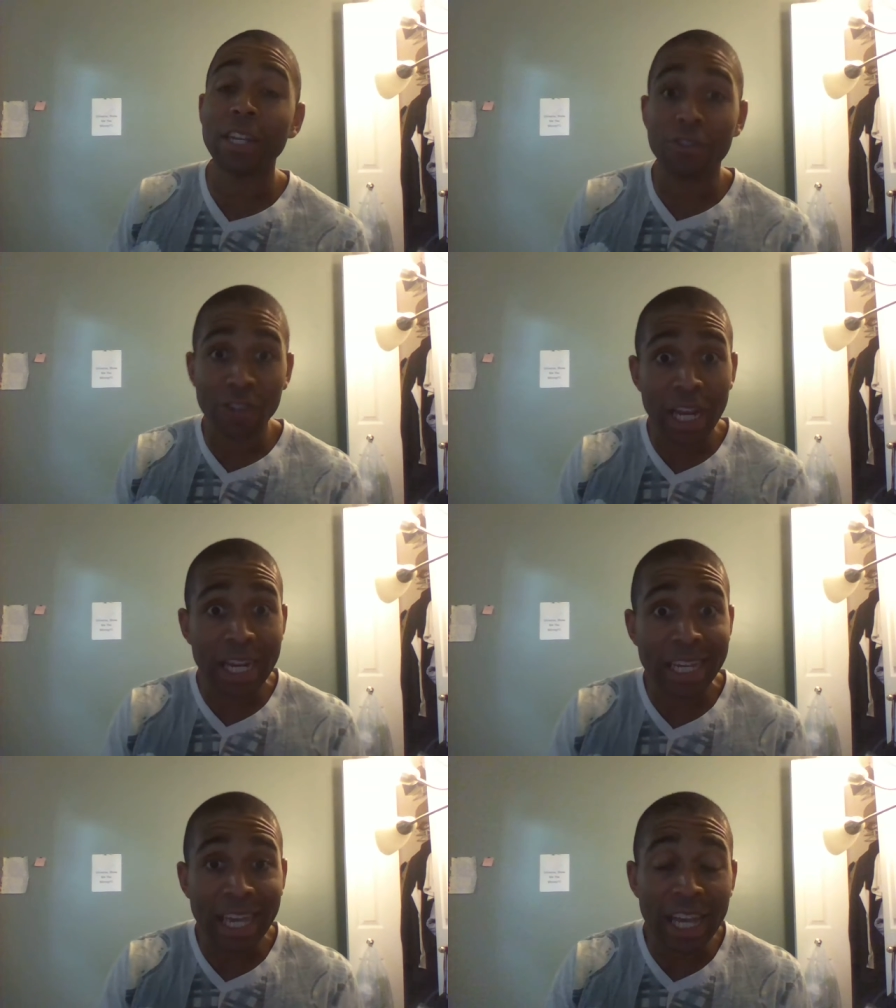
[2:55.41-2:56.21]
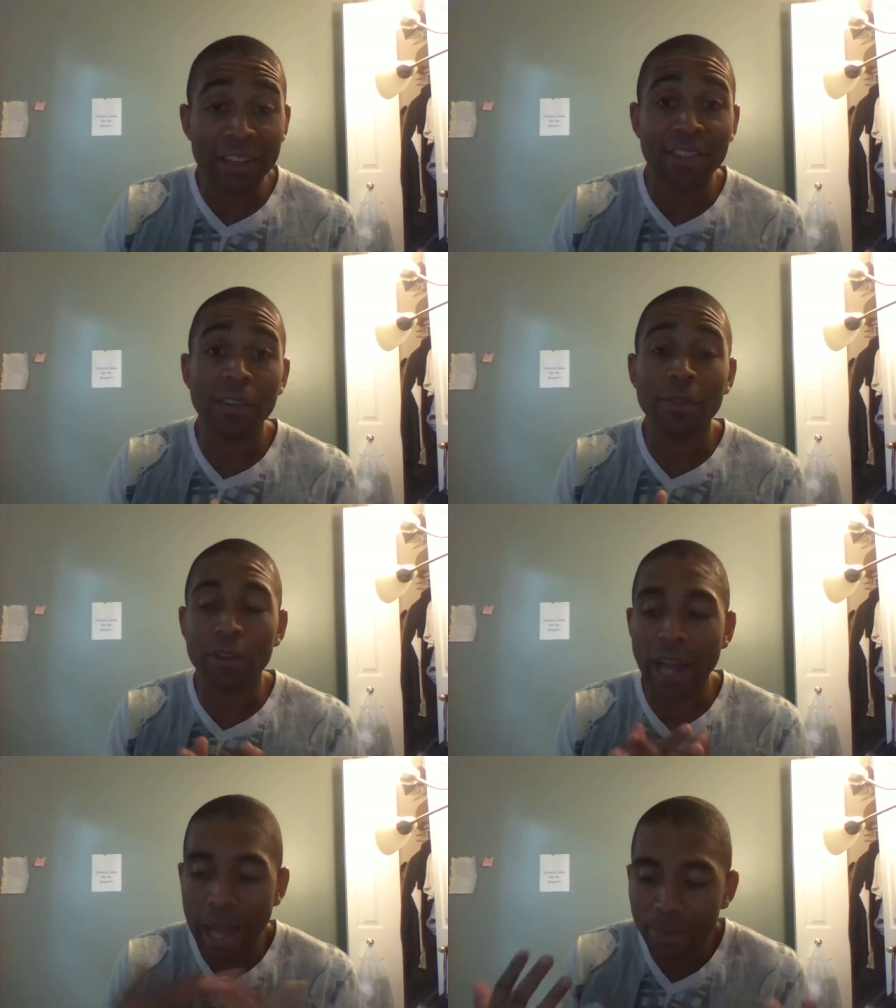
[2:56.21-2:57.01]
your sanity and save your
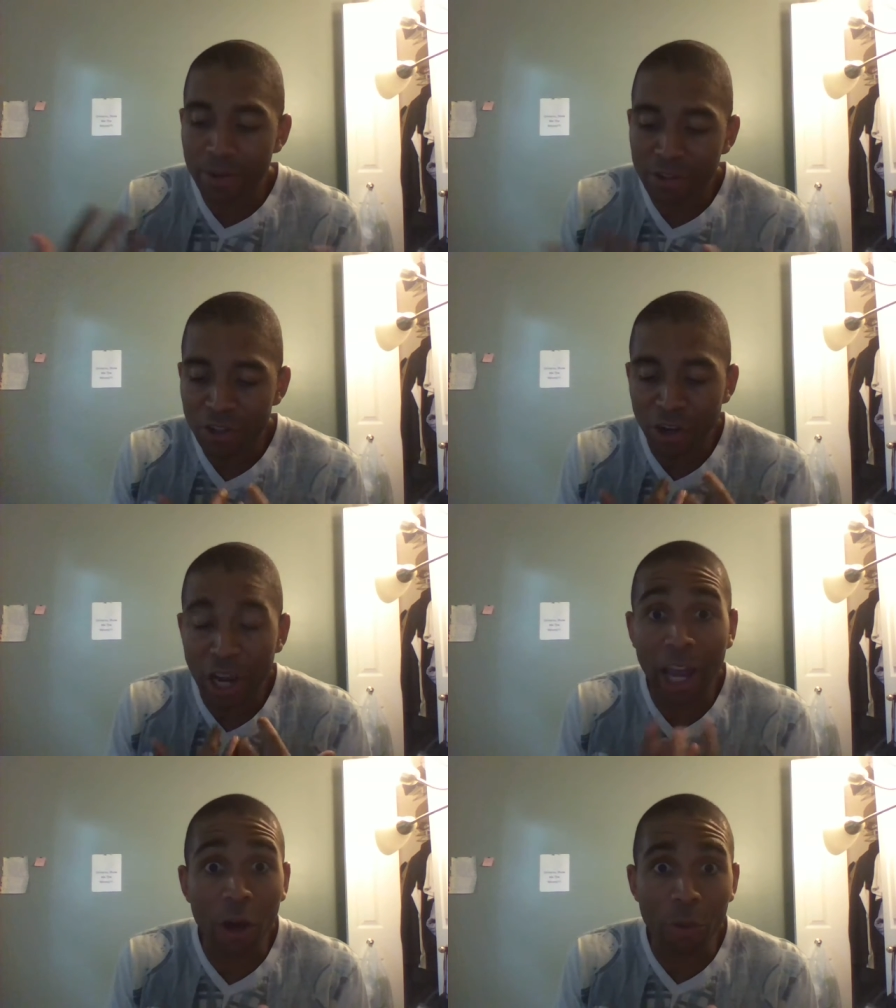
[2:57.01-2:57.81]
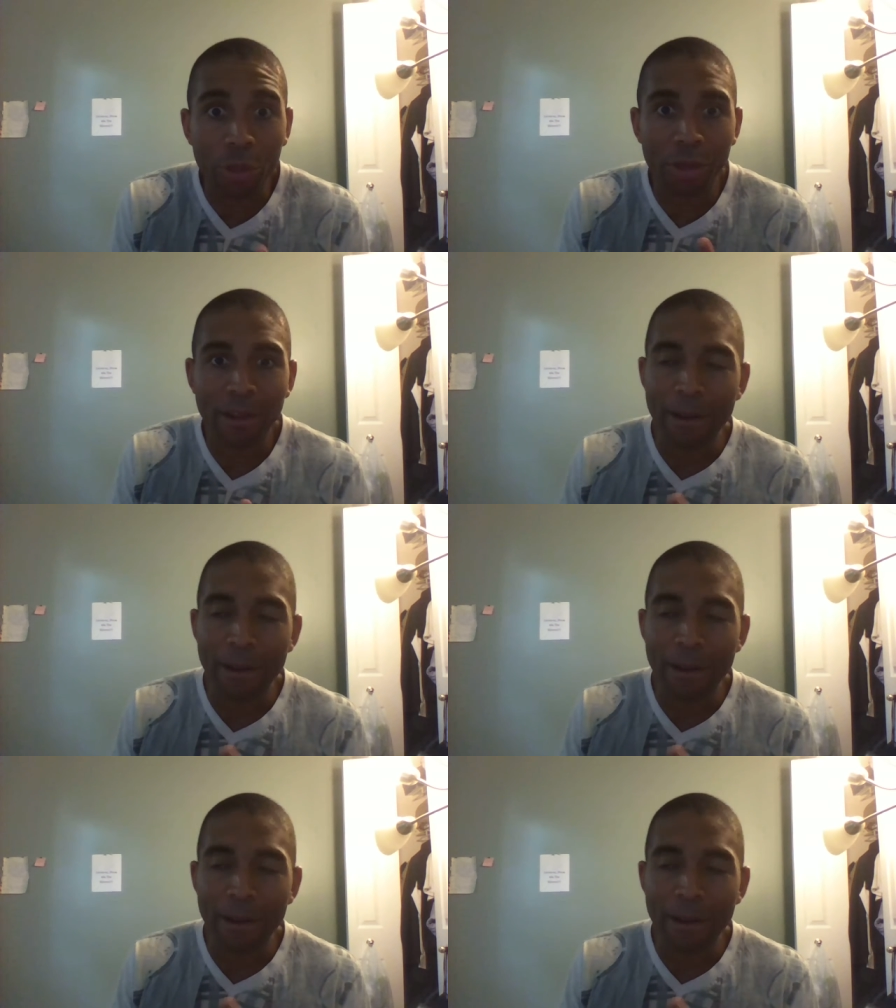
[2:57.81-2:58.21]
happiness and your health.